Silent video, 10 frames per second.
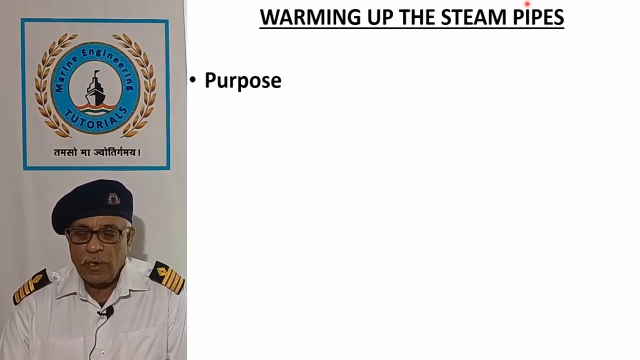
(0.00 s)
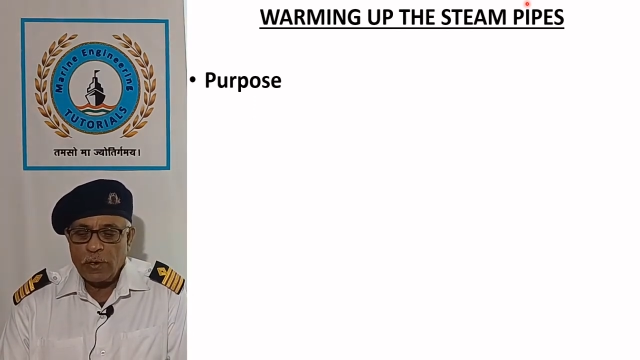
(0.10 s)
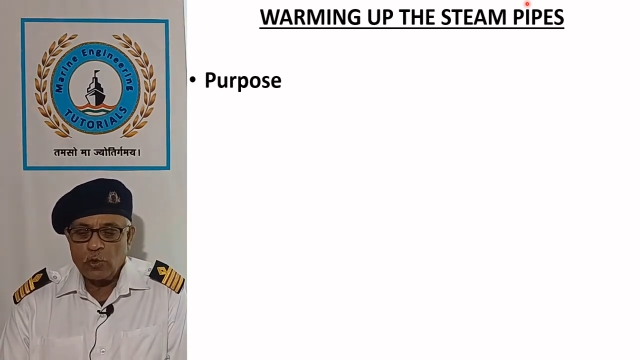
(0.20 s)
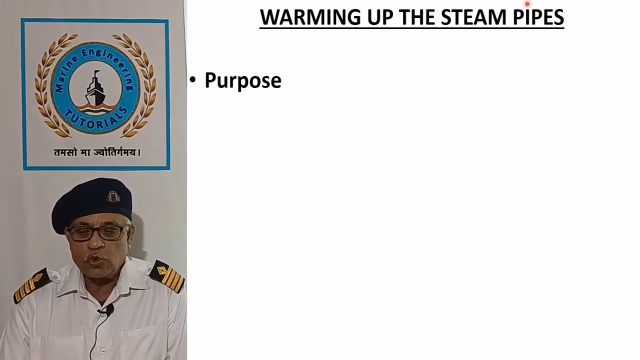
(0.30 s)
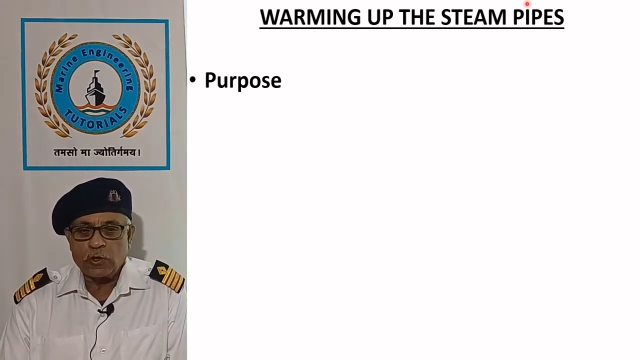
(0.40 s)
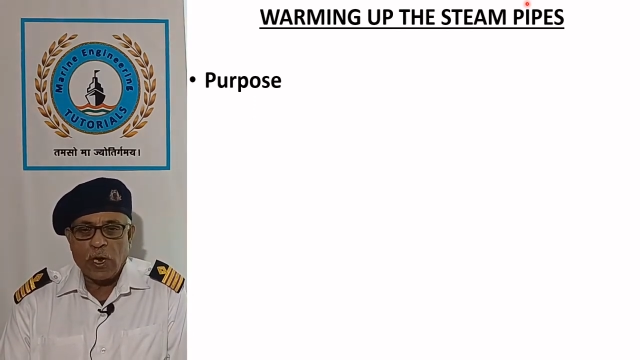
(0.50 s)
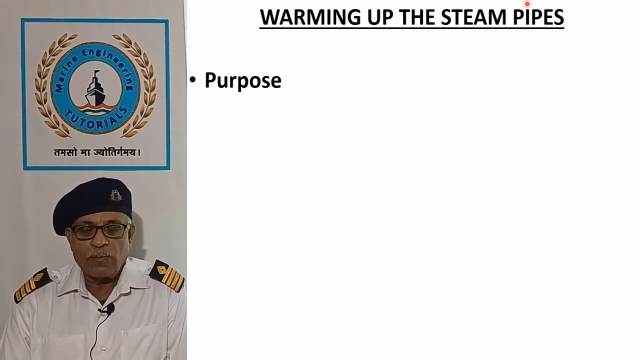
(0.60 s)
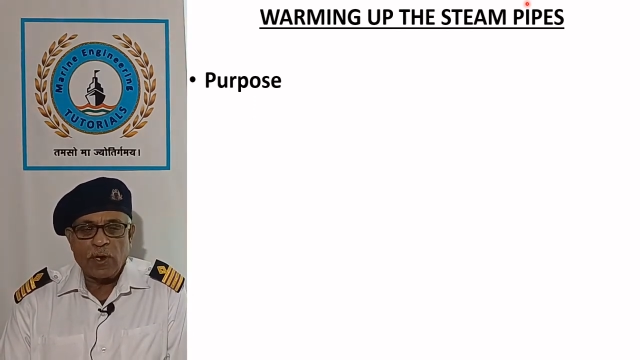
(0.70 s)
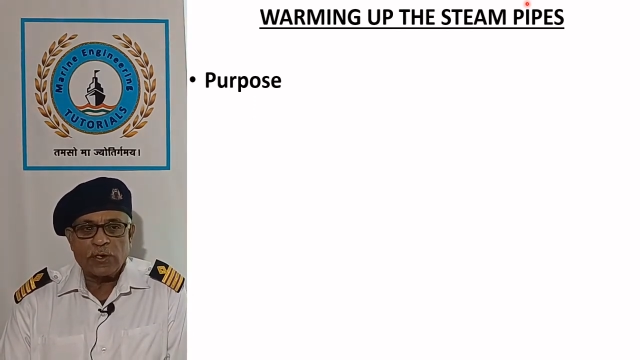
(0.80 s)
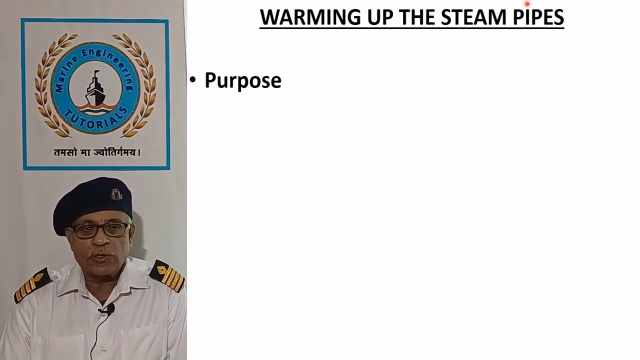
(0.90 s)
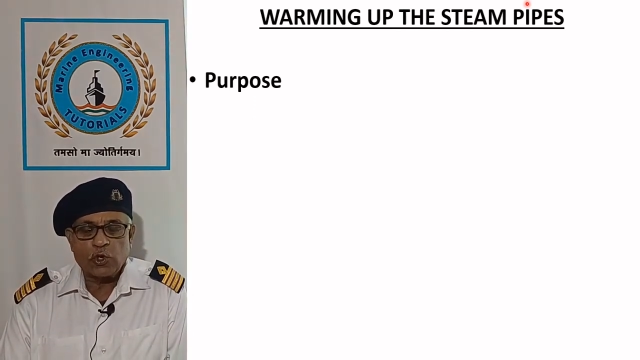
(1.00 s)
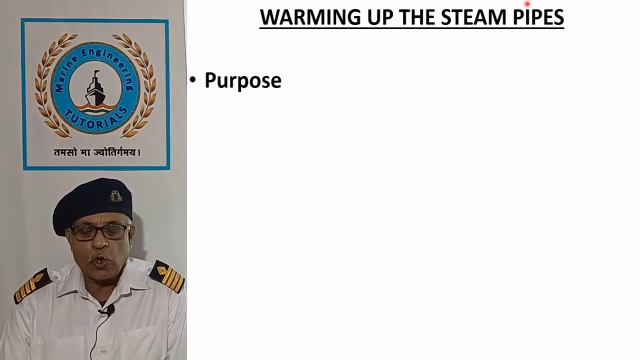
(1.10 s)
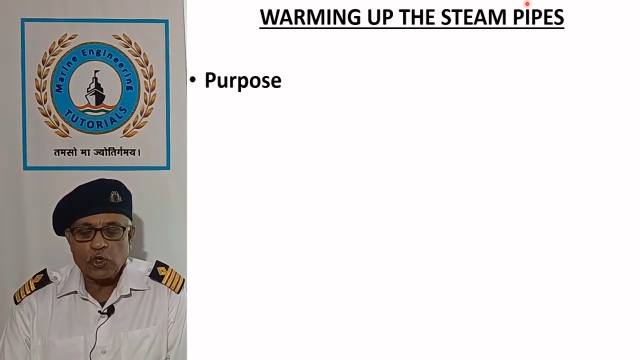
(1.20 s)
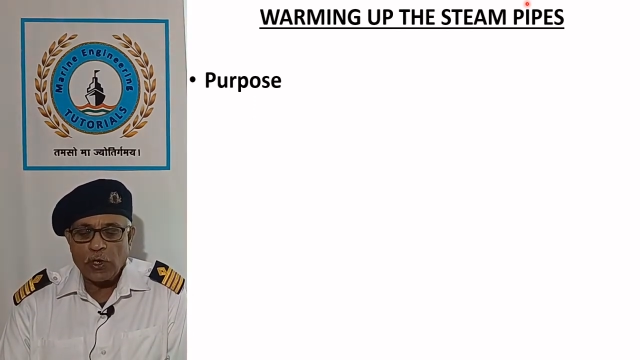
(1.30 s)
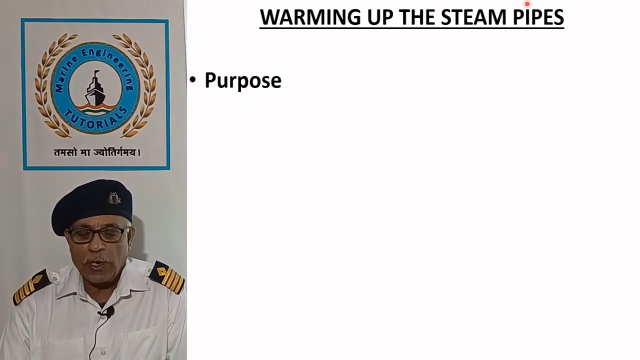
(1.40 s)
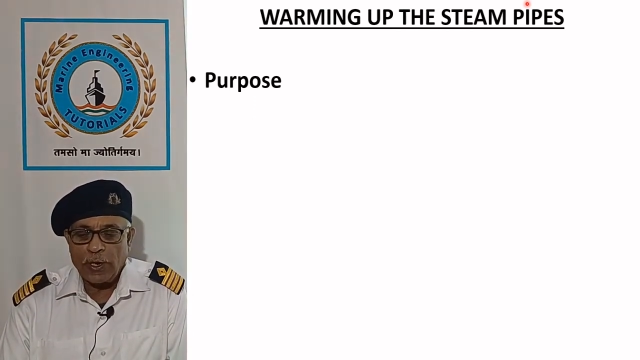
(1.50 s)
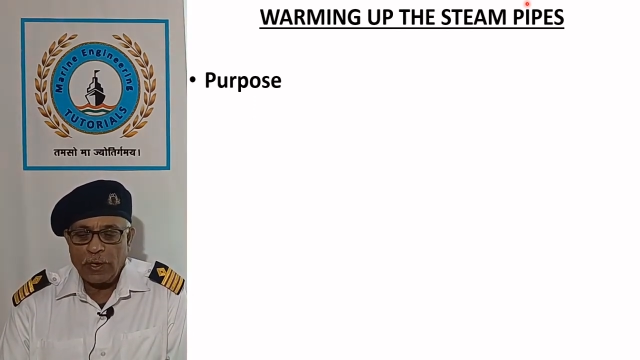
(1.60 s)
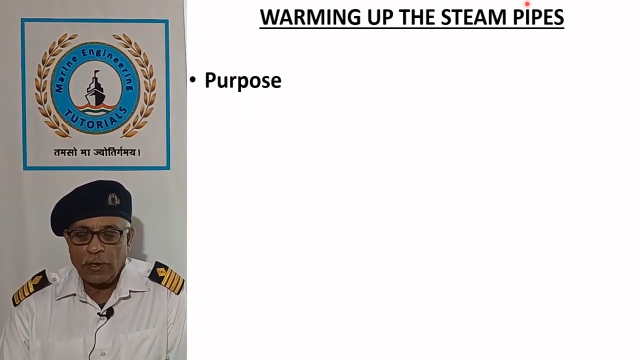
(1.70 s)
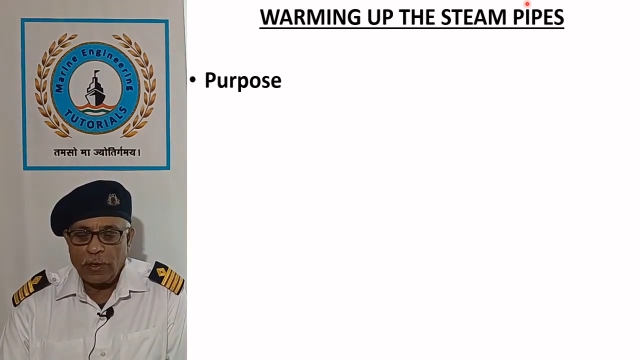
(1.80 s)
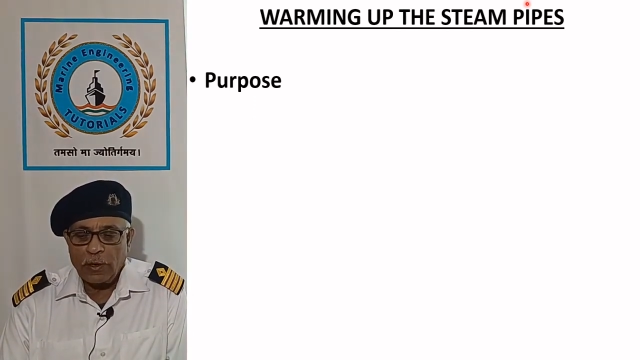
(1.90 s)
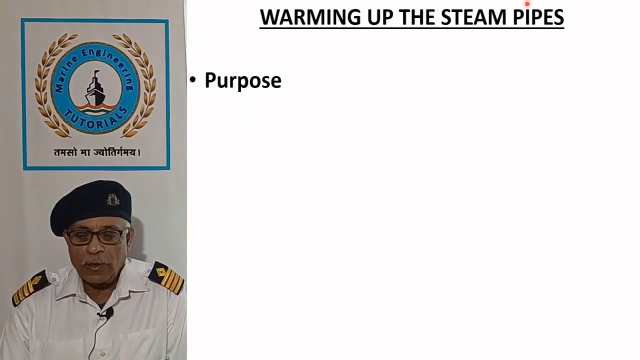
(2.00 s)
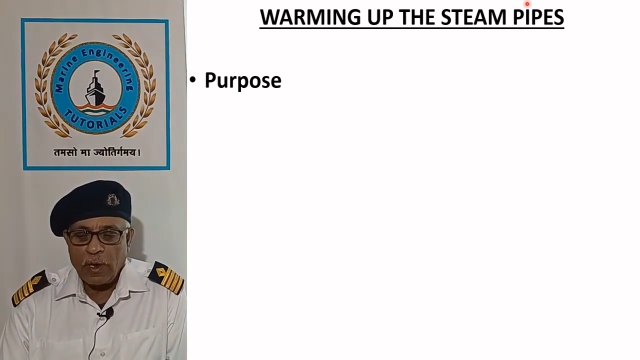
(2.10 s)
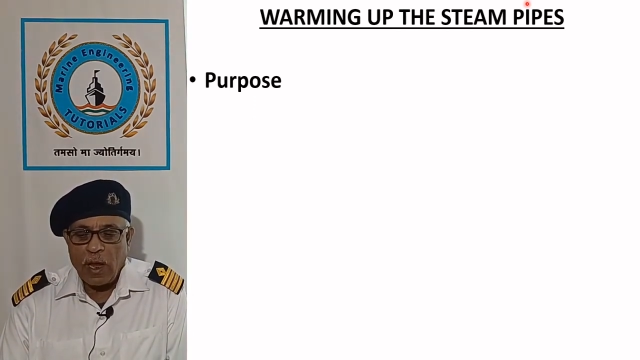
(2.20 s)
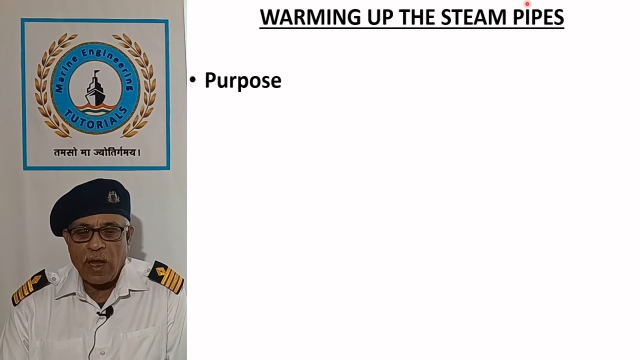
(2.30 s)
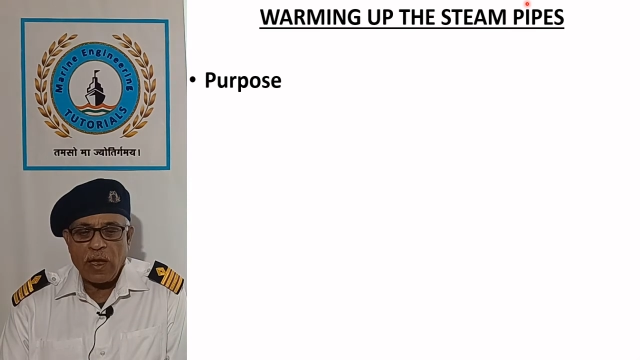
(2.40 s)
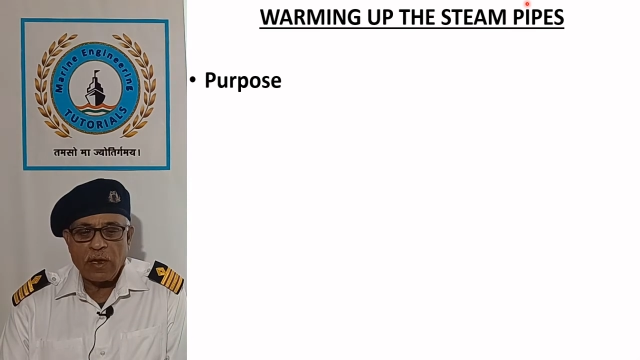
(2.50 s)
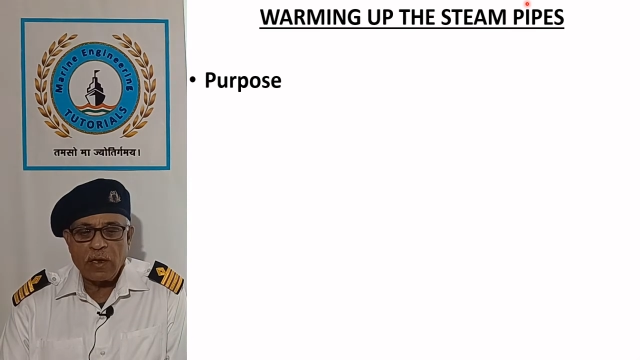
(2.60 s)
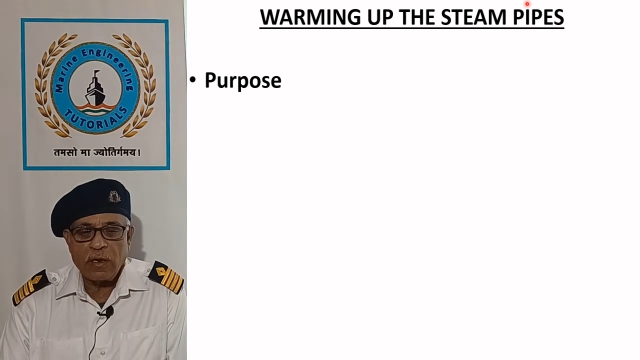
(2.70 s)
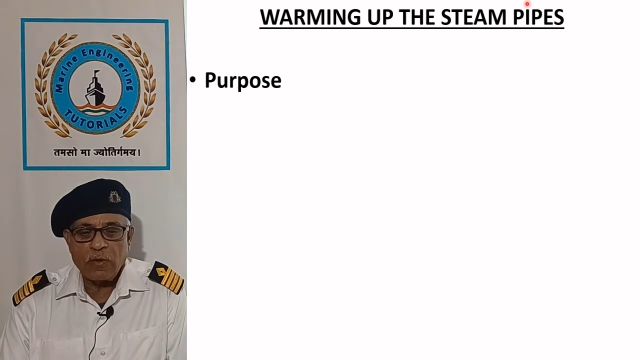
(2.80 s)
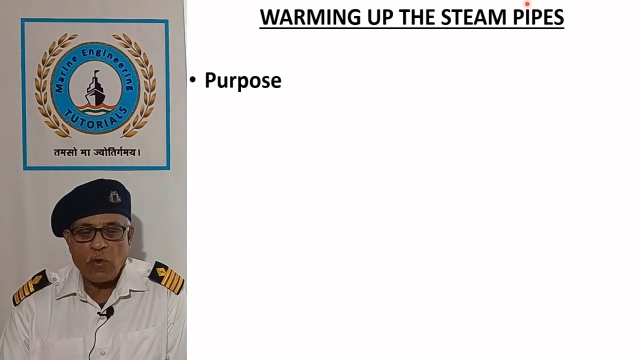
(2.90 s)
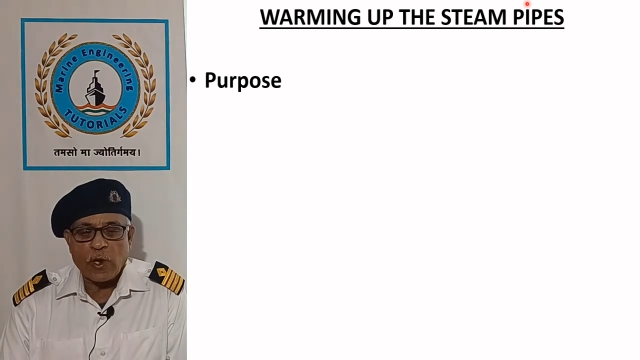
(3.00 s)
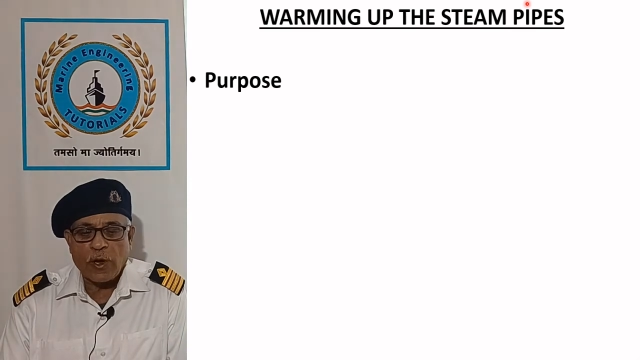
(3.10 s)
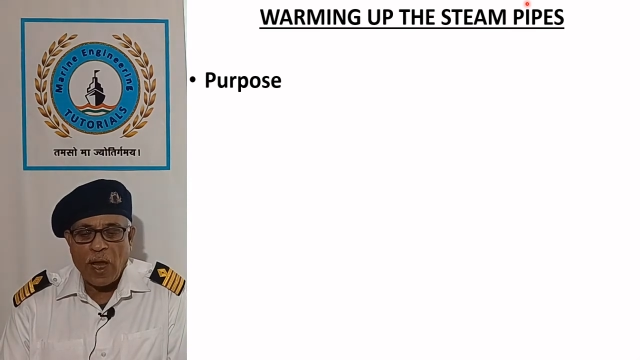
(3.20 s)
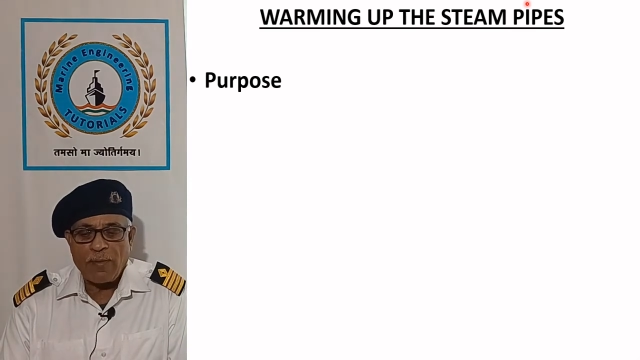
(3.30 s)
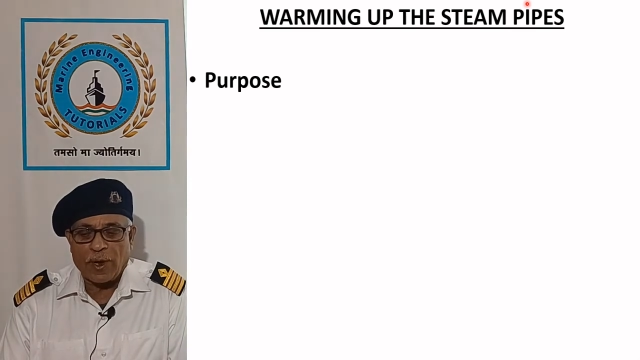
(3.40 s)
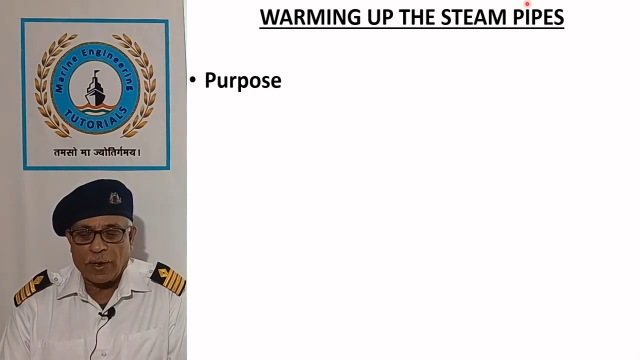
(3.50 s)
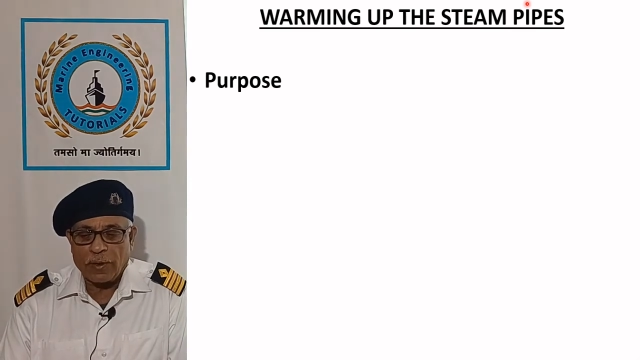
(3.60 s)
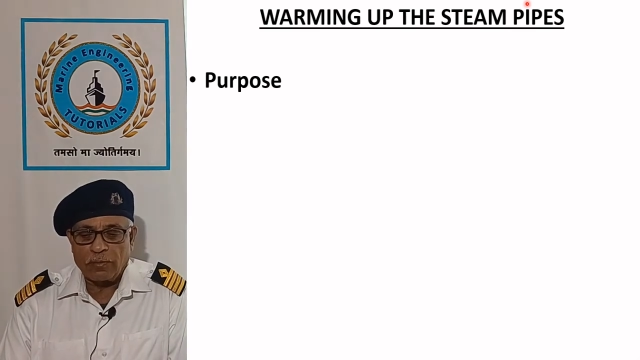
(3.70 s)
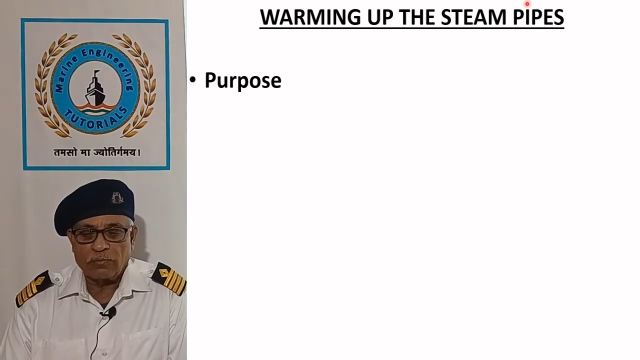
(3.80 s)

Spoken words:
due to thermal distortion and water hammer.